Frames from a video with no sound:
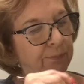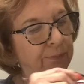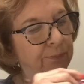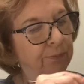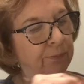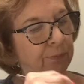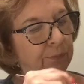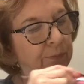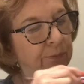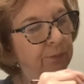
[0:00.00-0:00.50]

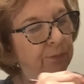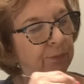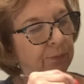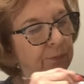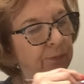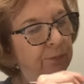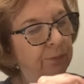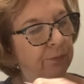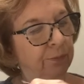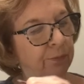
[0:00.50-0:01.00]

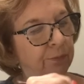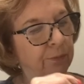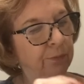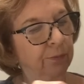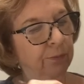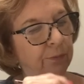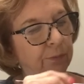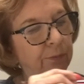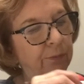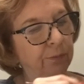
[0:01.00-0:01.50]

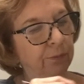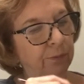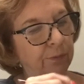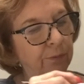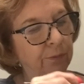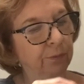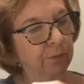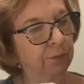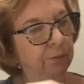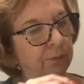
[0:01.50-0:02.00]

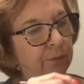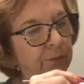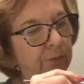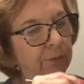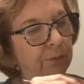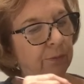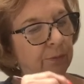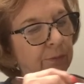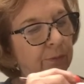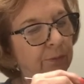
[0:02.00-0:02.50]

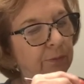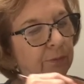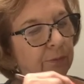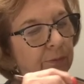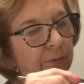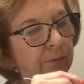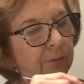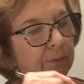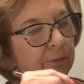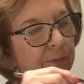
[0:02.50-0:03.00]

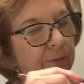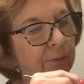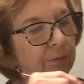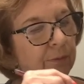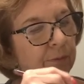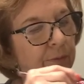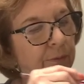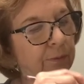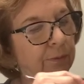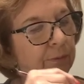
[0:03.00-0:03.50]

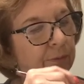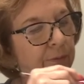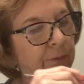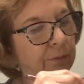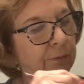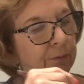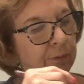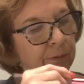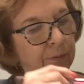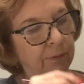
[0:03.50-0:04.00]

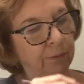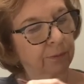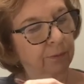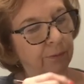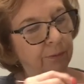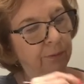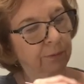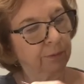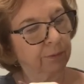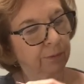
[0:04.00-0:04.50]

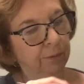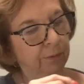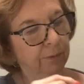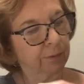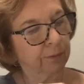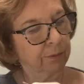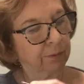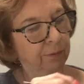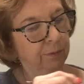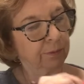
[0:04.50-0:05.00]

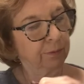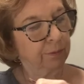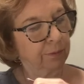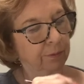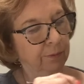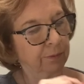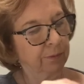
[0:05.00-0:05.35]
(no one is talking)